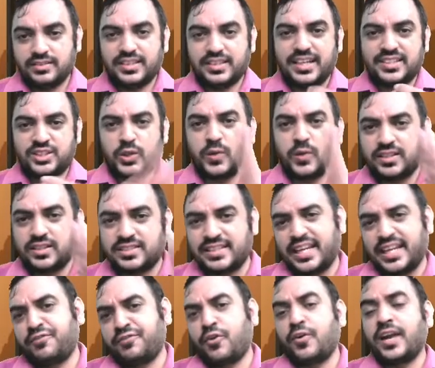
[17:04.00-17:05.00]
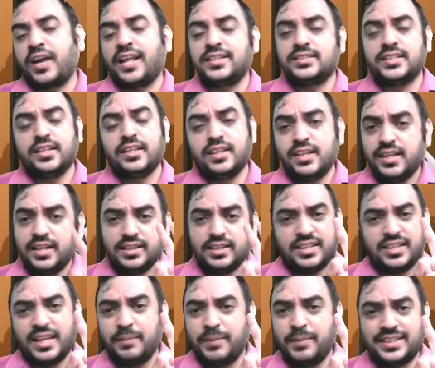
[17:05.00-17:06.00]
That's all the straightforward answer.
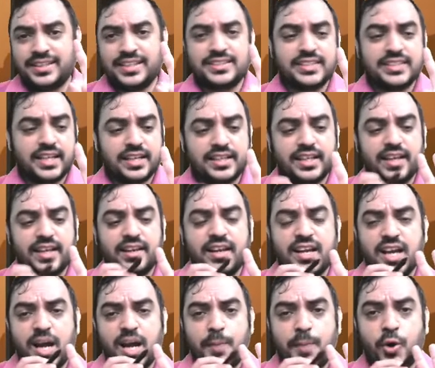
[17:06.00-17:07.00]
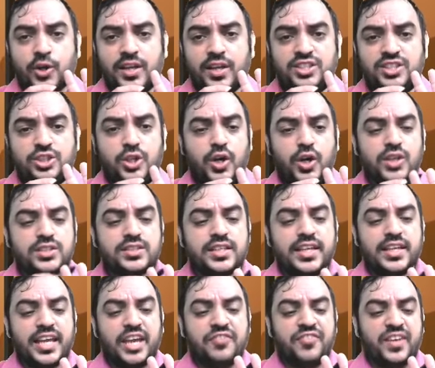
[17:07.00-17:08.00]
Three methods are there, amortized
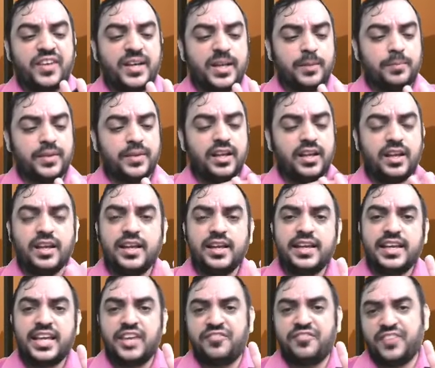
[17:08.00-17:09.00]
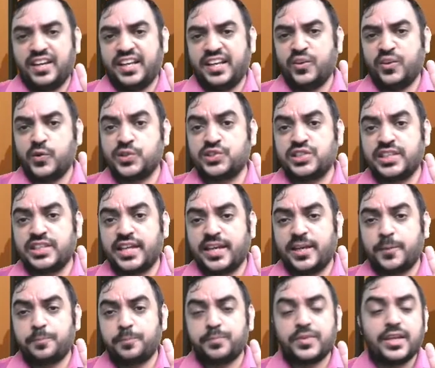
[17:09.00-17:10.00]
cost, FVTPL,
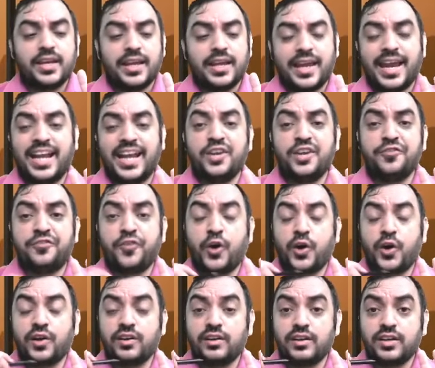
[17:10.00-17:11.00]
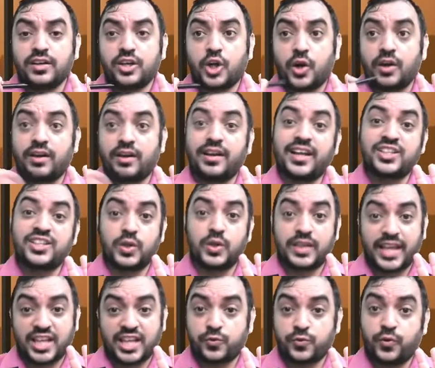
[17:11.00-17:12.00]
FVTOCI. Held for contractual
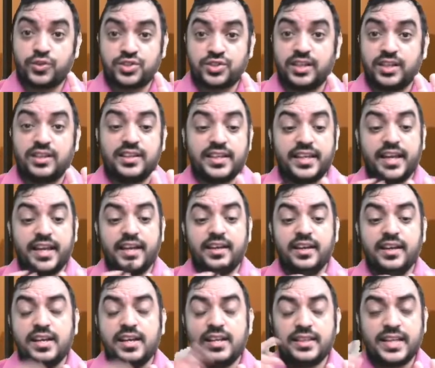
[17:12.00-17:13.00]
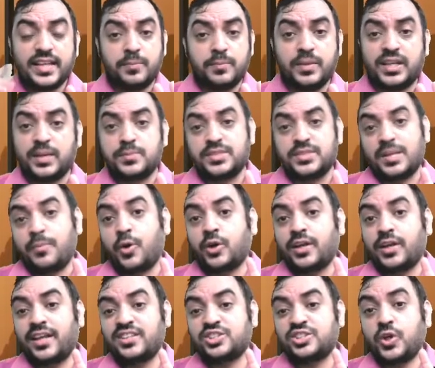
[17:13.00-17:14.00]
cash flows till the end, that becomes
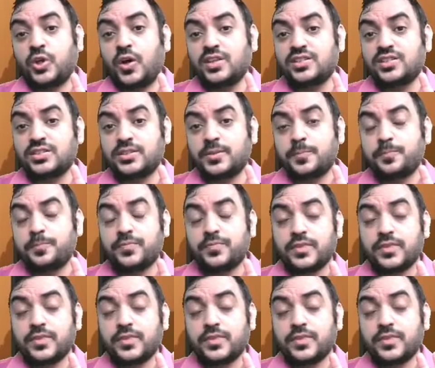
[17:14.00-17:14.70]
amortized cost.